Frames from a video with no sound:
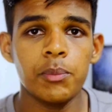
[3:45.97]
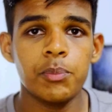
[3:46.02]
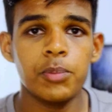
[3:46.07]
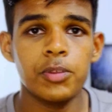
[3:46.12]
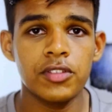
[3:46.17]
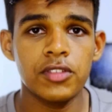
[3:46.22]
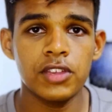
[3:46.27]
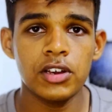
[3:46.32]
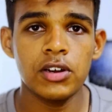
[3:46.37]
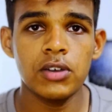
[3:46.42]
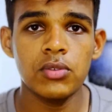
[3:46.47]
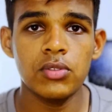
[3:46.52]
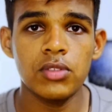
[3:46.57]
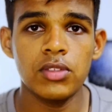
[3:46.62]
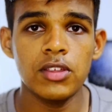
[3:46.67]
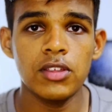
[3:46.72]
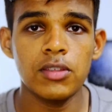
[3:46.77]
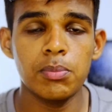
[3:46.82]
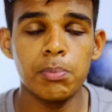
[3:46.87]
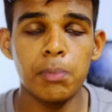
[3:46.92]

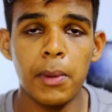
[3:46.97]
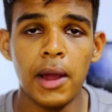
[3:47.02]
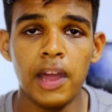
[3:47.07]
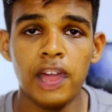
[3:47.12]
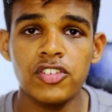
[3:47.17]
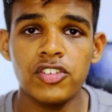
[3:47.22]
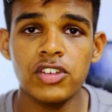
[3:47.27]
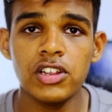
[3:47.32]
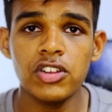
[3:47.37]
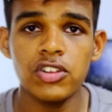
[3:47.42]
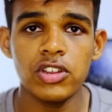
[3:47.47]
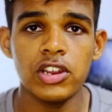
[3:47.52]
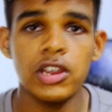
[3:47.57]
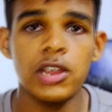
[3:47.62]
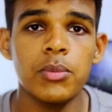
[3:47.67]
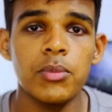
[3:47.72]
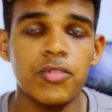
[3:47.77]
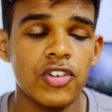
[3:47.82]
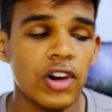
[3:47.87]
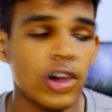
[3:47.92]
preserve this magical
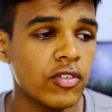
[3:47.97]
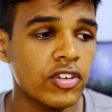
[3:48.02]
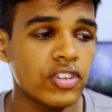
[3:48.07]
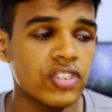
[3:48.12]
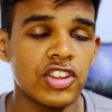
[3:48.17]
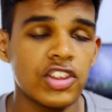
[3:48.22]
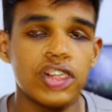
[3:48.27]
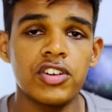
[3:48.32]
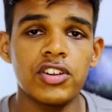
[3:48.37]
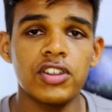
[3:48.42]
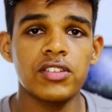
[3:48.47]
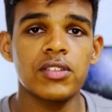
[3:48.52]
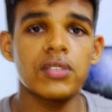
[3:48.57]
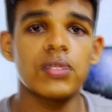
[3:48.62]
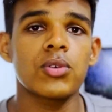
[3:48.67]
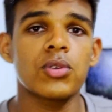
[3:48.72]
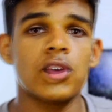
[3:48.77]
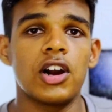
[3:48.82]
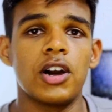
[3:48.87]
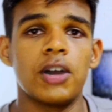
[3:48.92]
realm for our
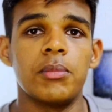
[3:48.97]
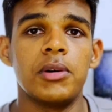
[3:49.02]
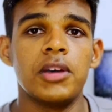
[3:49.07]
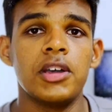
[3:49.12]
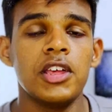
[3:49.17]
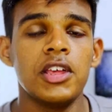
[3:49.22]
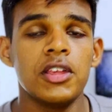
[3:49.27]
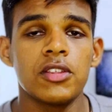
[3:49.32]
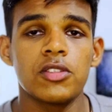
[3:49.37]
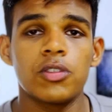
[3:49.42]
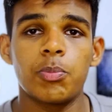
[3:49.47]
generations to come. So